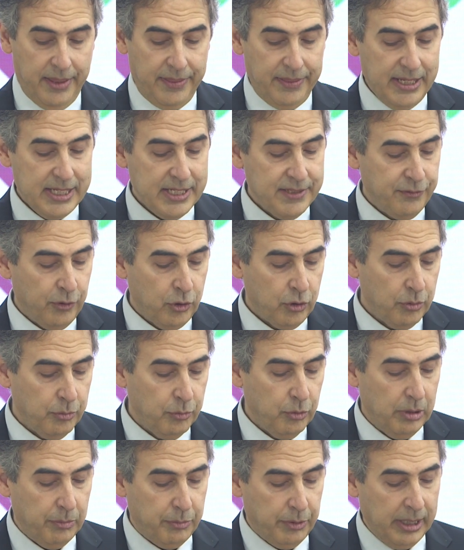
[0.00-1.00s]
This
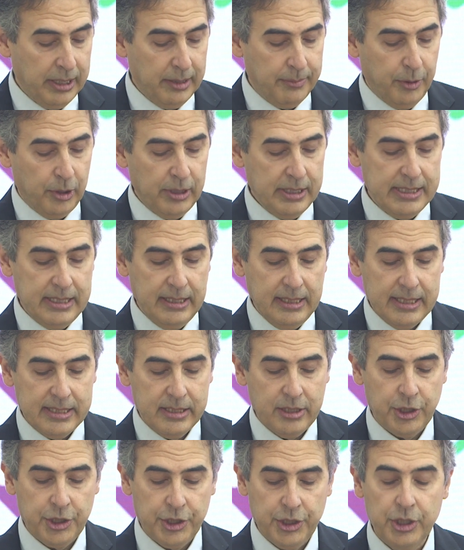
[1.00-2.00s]
forum will bring policy
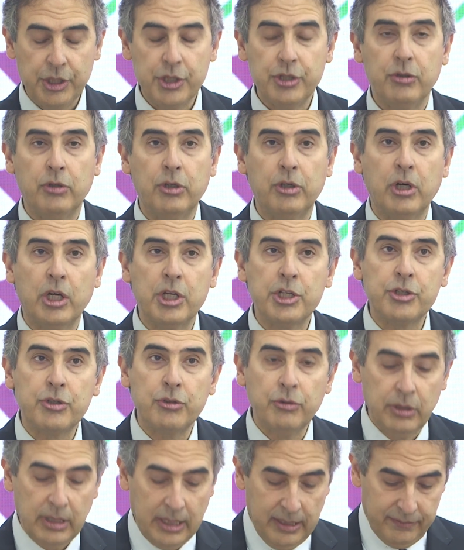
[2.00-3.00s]
discussions to a
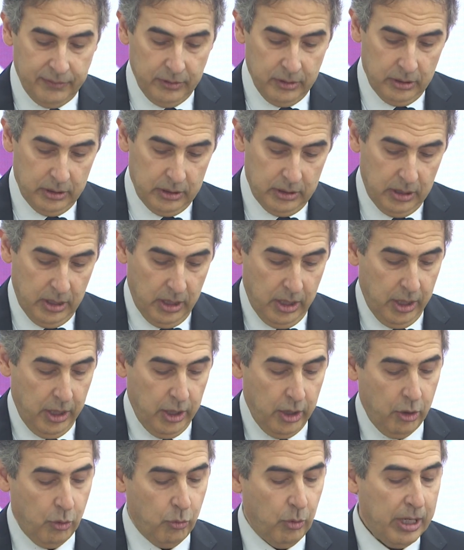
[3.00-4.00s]
grassroots level,
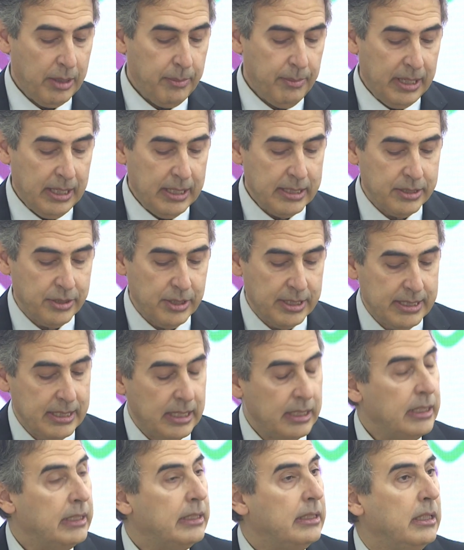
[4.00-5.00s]
whereby
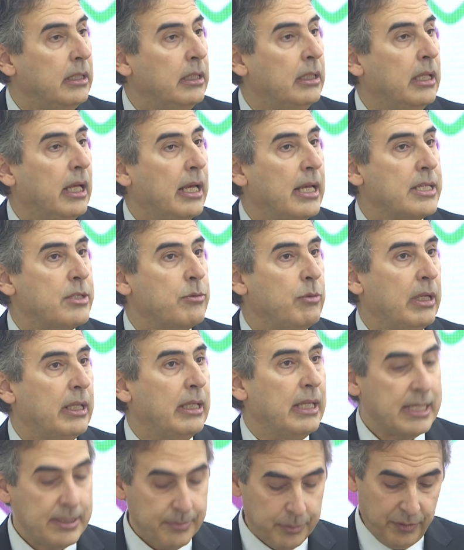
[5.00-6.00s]
society as
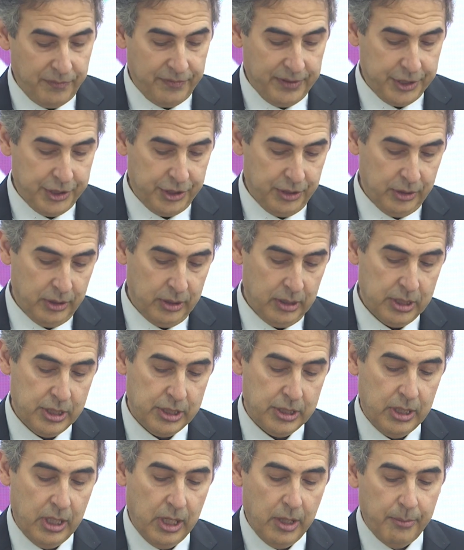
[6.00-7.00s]
well as
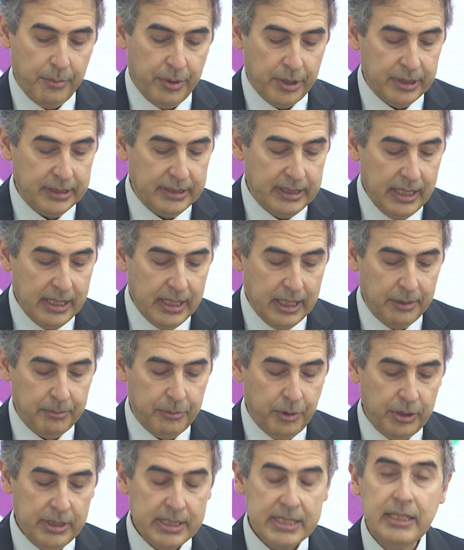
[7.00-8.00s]
professionals partake in
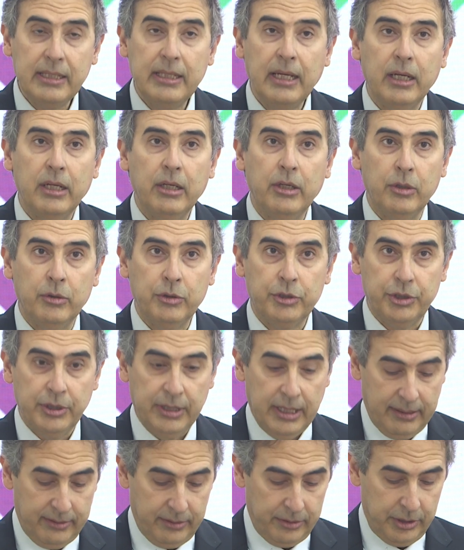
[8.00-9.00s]
policy dialogue
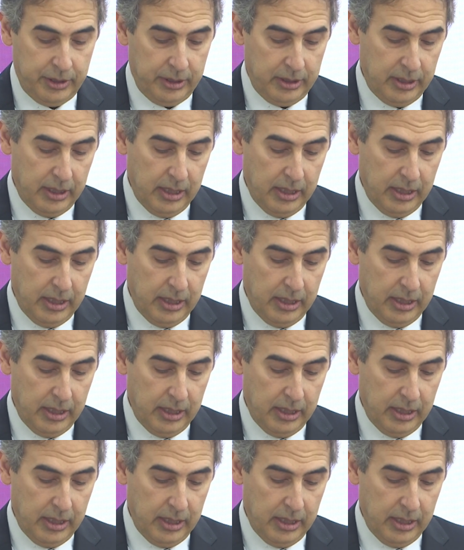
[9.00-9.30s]
together